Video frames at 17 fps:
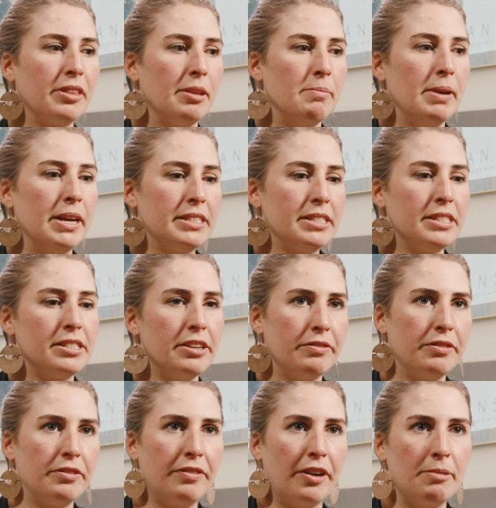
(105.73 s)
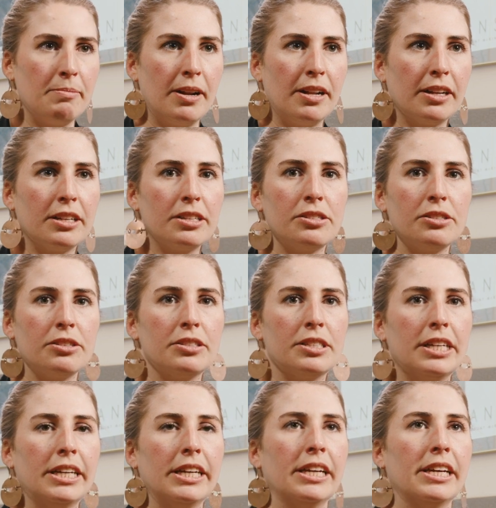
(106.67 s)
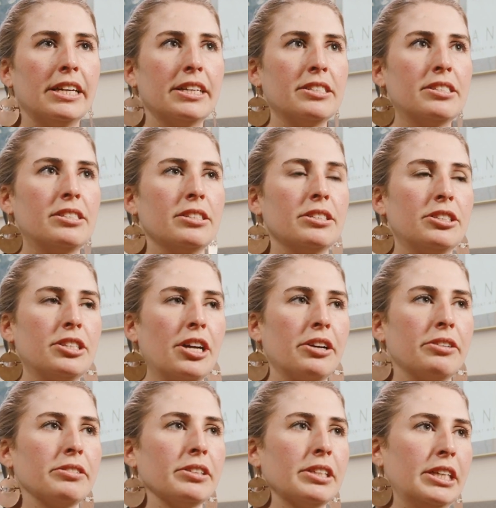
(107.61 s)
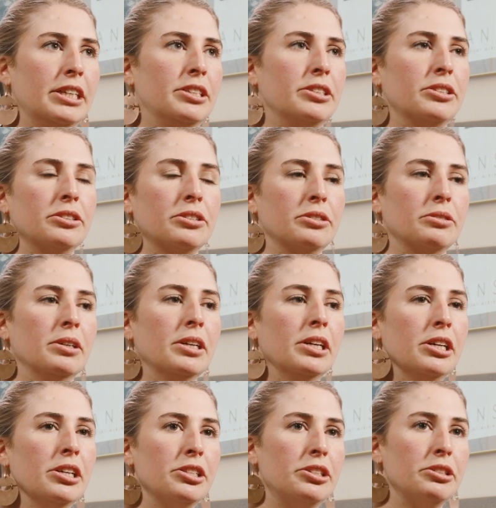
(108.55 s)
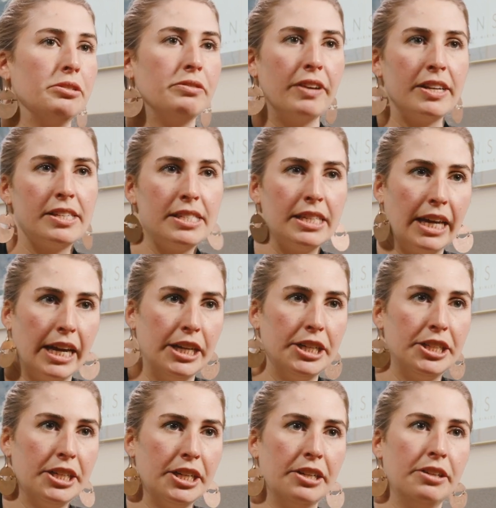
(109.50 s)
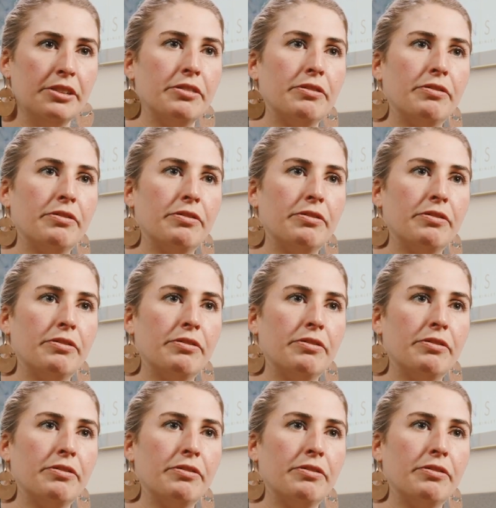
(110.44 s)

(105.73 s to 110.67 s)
The basis of environmental consulting is generally to do investigation